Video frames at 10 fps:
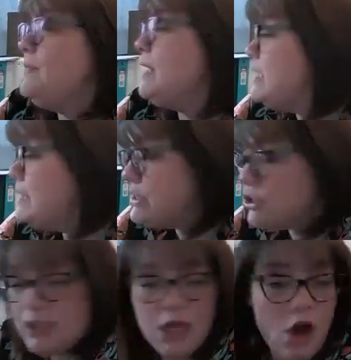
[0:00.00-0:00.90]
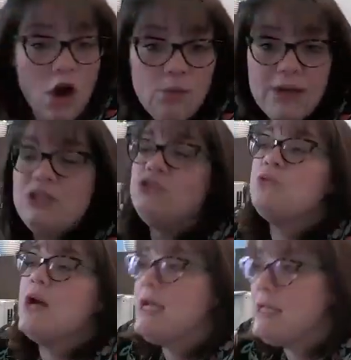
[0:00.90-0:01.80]
Initially, always
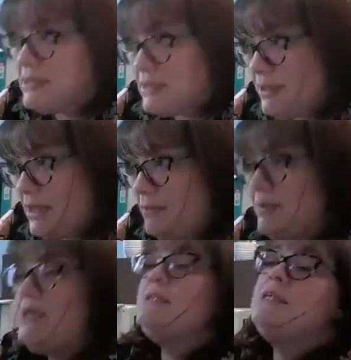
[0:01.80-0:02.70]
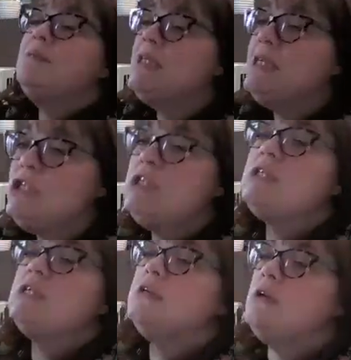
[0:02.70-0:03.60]
dry and stimulate, because stimulation is going to